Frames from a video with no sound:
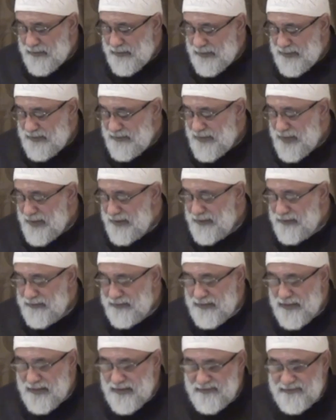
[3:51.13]
We thank
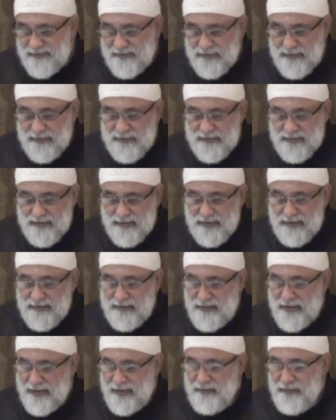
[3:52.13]
Allah for this great
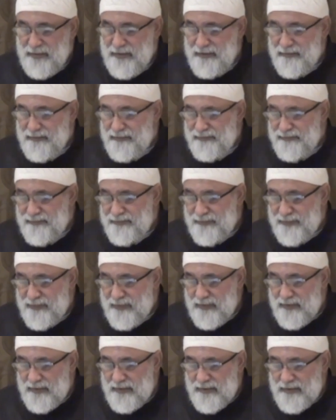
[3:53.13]
ni'mah
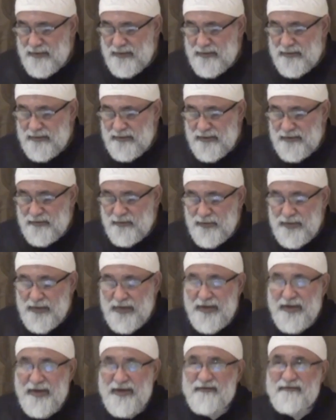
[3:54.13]
that we
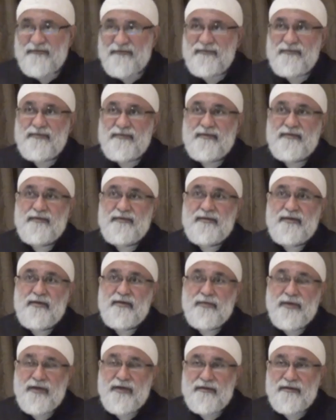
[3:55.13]
have
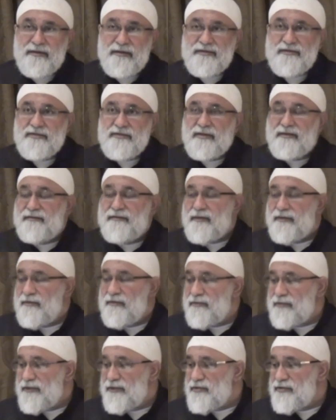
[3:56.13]
awareness and
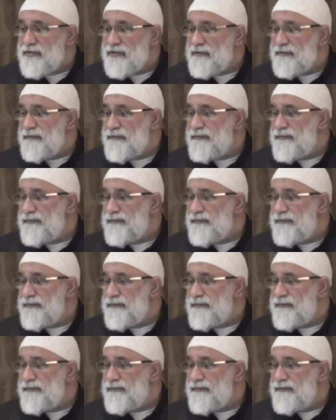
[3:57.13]
recognition